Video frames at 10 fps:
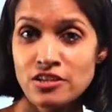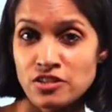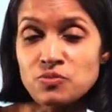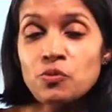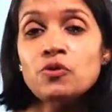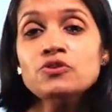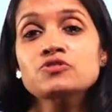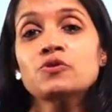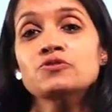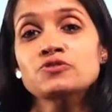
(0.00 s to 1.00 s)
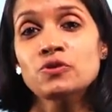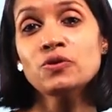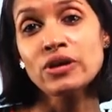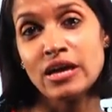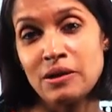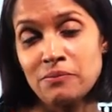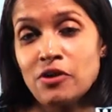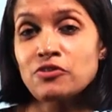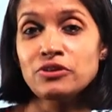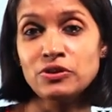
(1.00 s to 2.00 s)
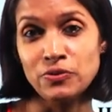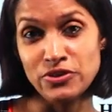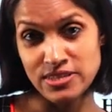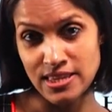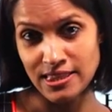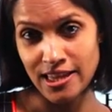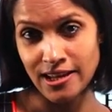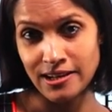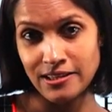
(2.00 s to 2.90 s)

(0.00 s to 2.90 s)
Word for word: smokes also came out. We could see that.